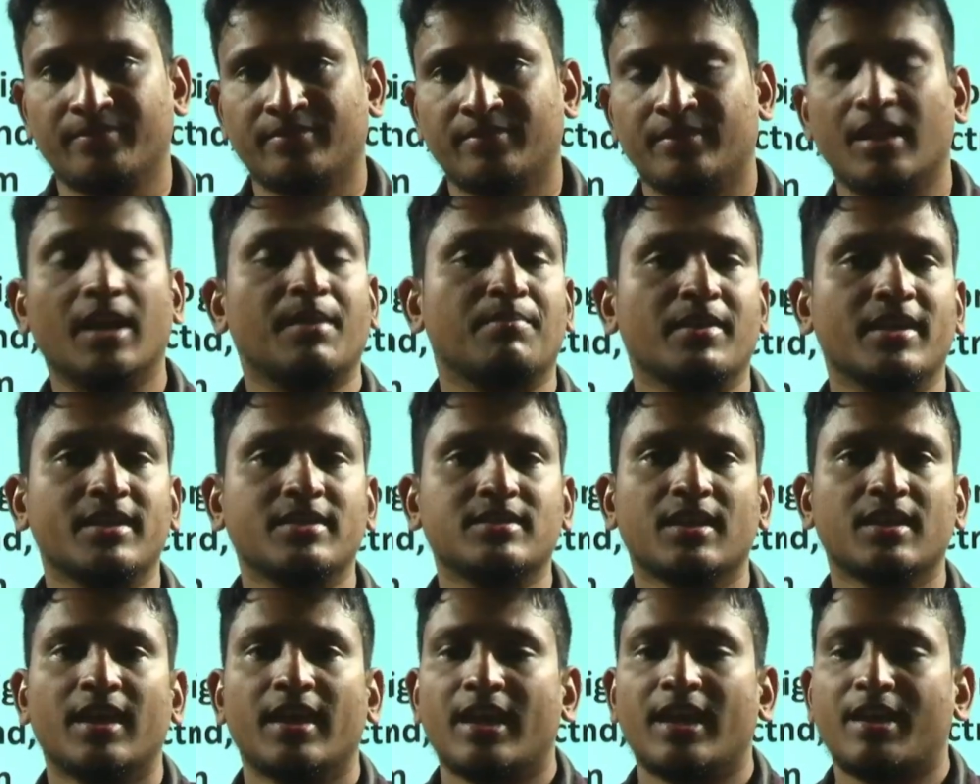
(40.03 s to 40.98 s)
That means
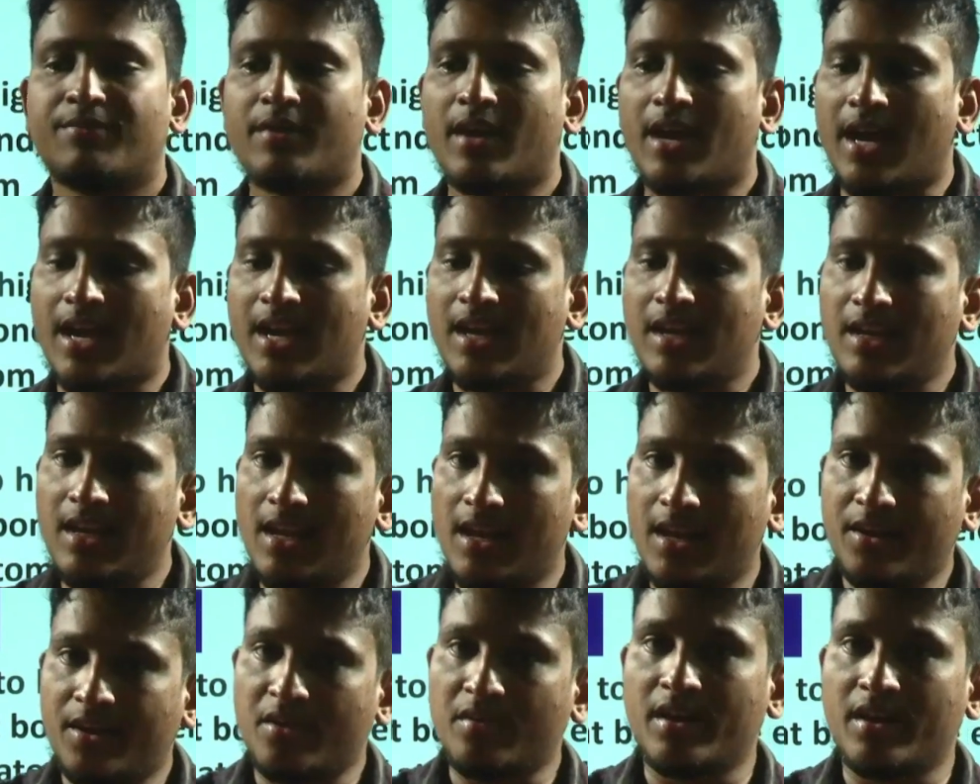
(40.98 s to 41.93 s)
if a highly
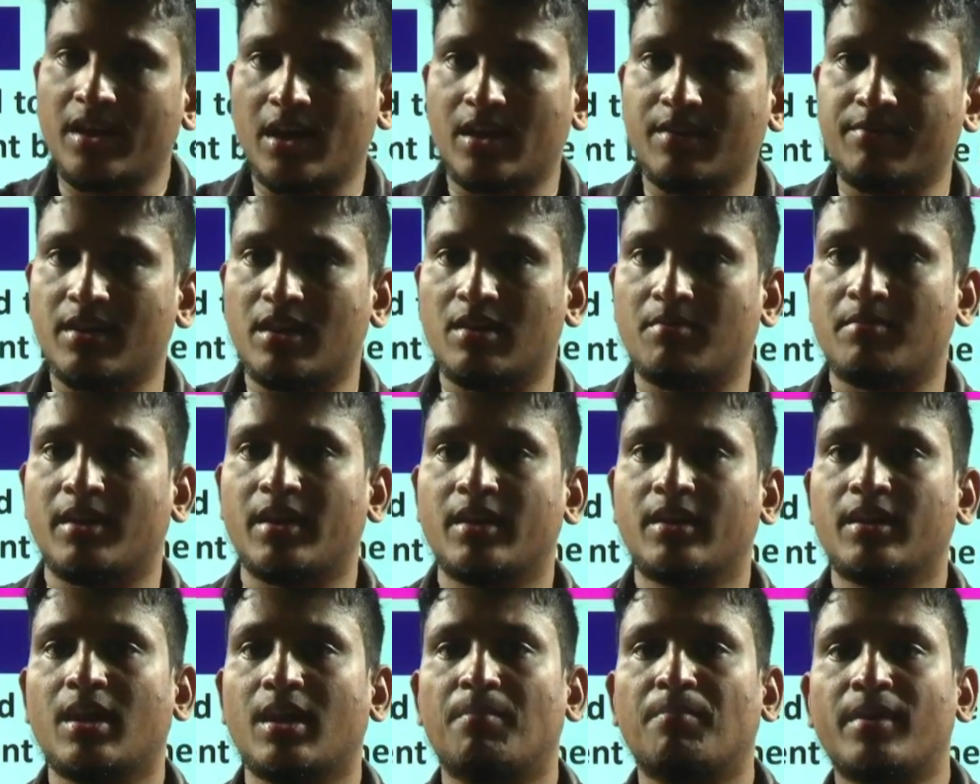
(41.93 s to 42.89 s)
electronegative element
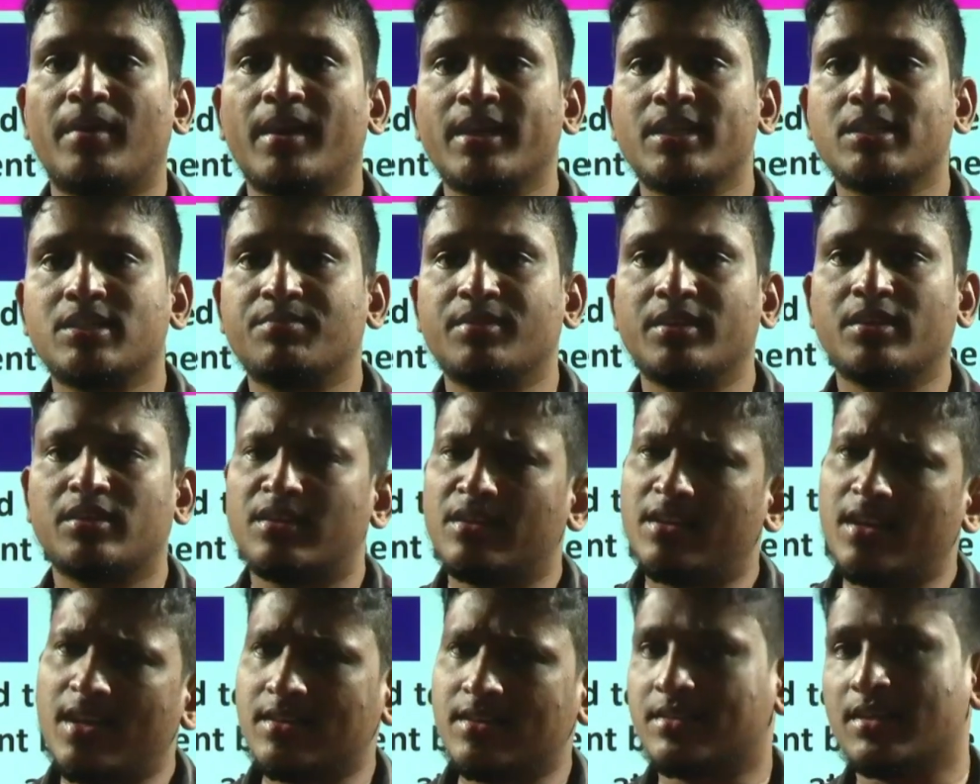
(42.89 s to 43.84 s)
combines with
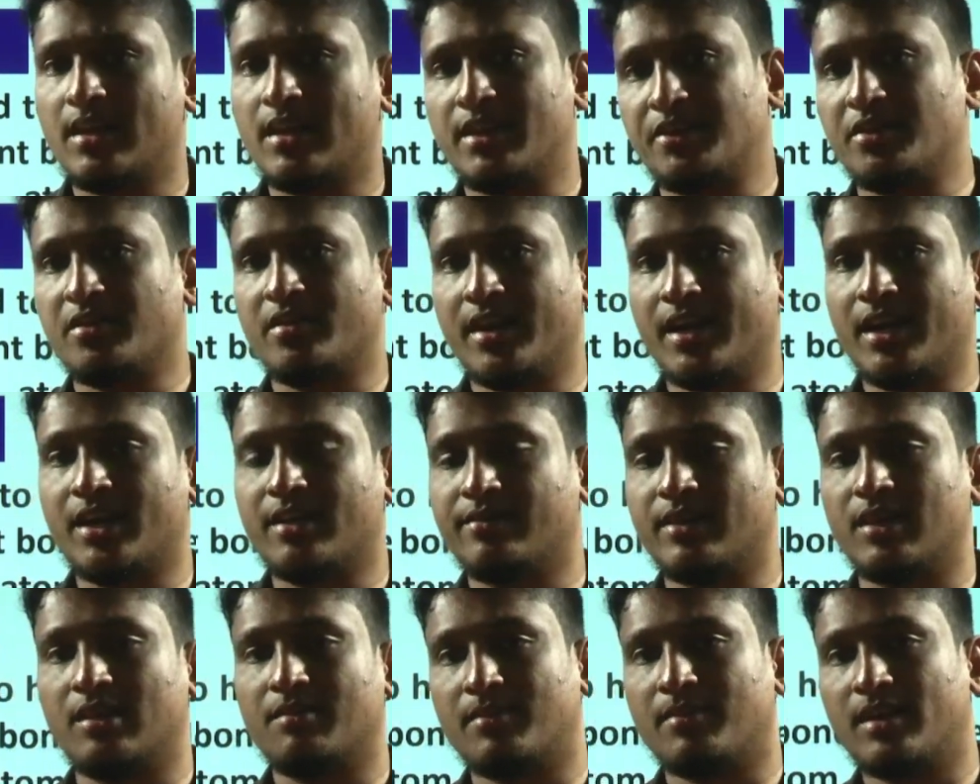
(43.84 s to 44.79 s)
less electronegative
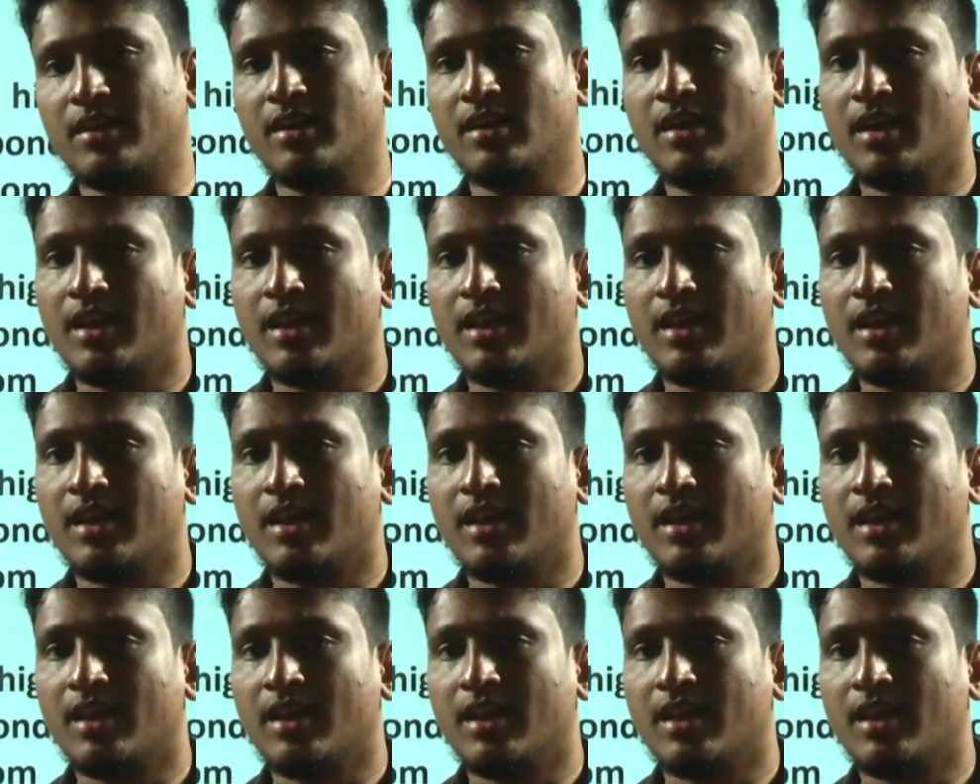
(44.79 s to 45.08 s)
element,